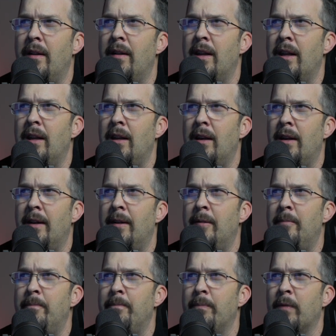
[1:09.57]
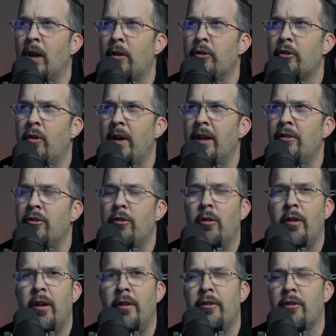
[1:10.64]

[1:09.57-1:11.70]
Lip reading: I'll just go ahead and show it on the